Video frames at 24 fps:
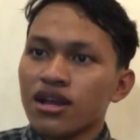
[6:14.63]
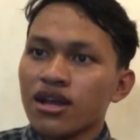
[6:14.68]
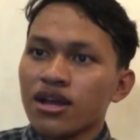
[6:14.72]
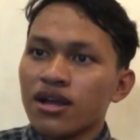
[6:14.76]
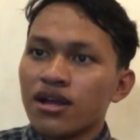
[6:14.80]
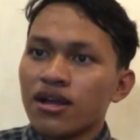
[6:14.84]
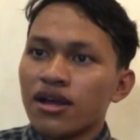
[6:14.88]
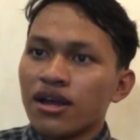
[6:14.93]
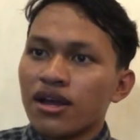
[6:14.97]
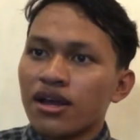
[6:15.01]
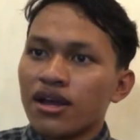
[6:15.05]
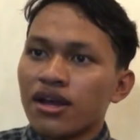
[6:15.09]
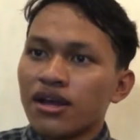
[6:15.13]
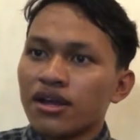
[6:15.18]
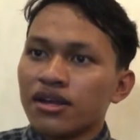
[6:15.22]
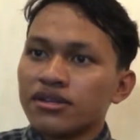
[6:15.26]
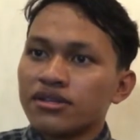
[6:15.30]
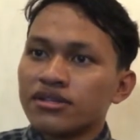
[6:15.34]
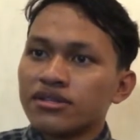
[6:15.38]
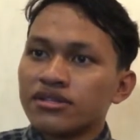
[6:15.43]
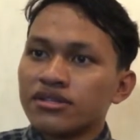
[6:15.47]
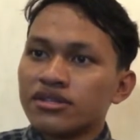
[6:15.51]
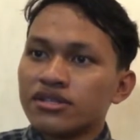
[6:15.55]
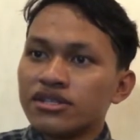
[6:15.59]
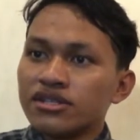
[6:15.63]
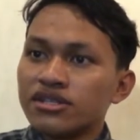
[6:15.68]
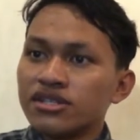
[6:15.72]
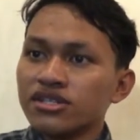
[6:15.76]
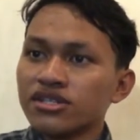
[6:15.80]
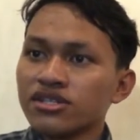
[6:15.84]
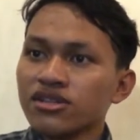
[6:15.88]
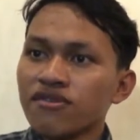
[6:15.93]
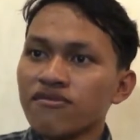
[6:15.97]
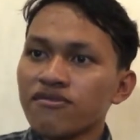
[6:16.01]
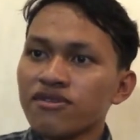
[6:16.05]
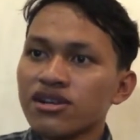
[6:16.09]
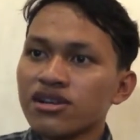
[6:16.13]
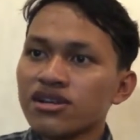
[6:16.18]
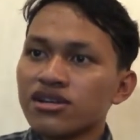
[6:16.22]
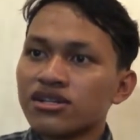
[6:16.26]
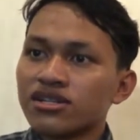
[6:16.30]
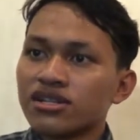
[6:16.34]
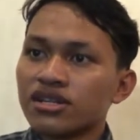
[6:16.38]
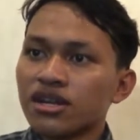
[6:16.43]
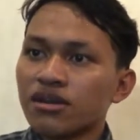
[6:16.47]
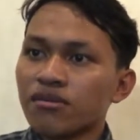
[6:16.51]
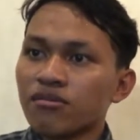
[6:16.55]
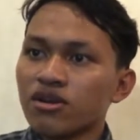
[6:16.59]
And the discovery
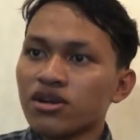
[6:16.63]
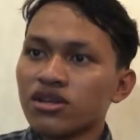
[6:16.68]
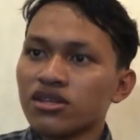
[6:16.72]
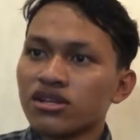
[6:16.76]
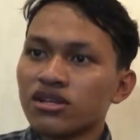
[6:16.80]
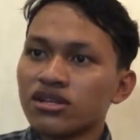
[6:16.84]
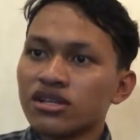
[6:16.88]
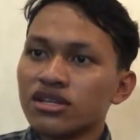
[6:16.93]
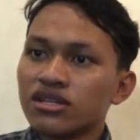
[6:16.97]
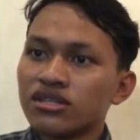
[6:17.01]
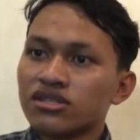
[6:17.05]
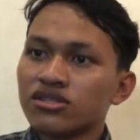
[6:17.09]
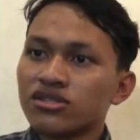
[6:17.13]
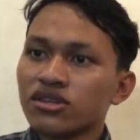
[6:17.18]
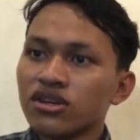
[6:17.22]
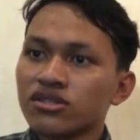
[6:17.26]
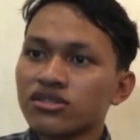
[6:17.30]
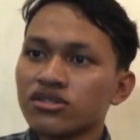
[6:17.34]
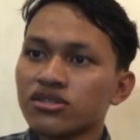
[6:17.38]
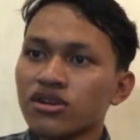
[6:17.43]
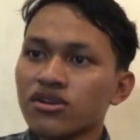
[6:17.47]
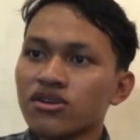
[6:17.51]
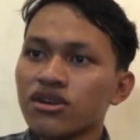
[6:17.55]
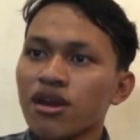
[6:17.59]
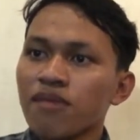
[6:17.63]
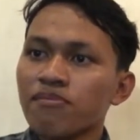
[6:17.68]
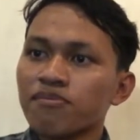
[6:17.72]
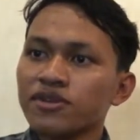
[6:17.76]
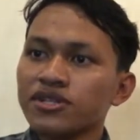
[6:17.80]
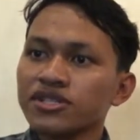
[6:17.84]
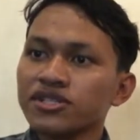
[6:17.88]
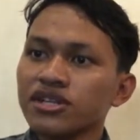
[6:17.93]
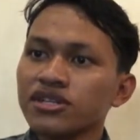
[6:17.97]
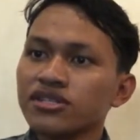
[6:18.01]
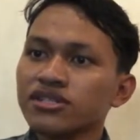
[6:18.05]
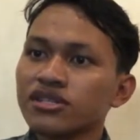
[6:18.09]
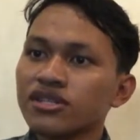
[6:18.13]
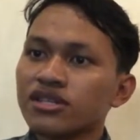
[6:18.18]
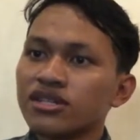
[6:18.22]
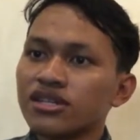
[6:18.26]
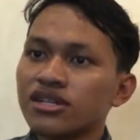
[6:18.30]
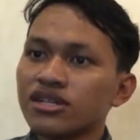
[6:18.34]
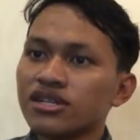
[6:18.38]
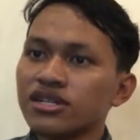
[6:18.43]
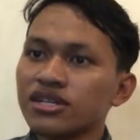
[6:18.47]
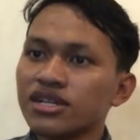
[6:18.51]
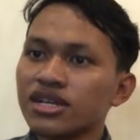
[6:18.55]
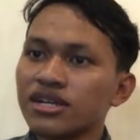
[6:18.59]
learning model in short story appreciation
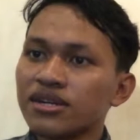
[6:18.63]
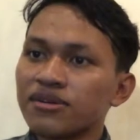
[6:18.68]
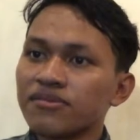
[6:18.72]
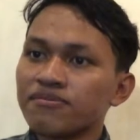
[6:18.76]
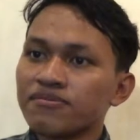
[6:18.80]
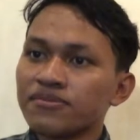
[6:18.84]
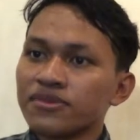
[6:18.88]
learning,